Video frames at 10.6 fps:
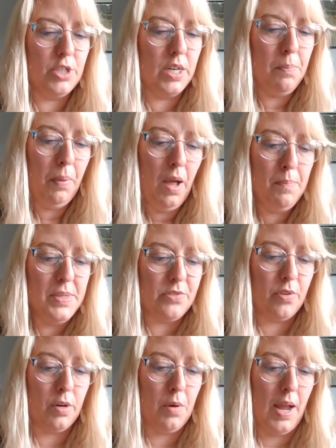Cherry Plum is
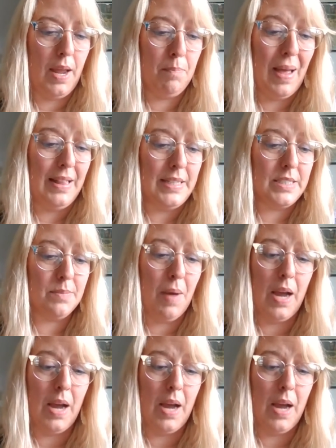for a balanced